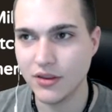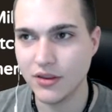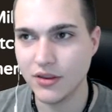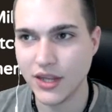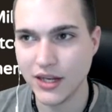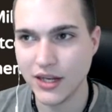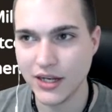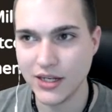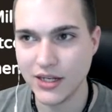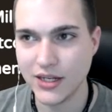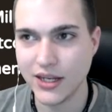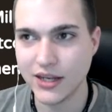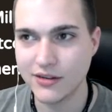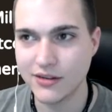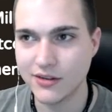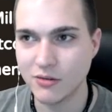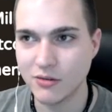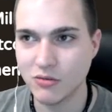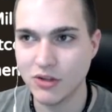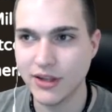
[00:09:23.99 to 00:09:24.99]
they need to get
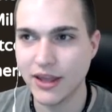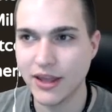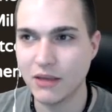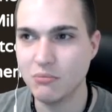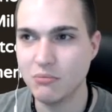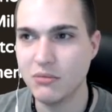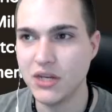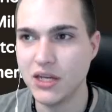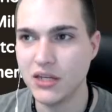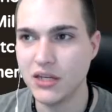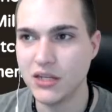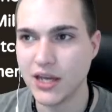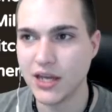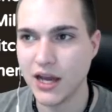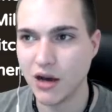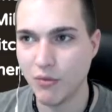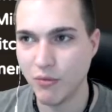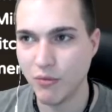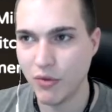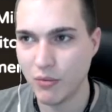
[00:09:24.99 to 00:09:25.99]
someone like me to
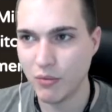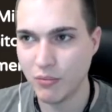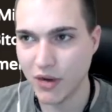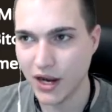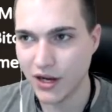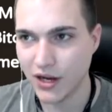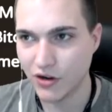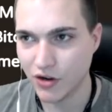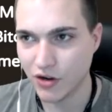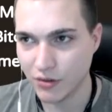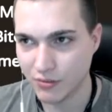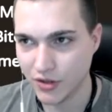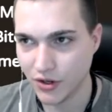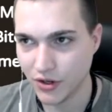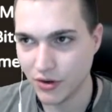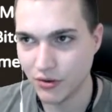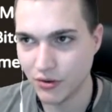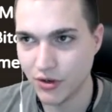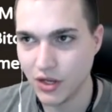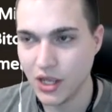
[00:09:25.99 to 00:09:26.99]
help them buy
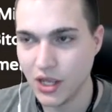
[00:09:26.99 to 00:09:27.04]
crypto.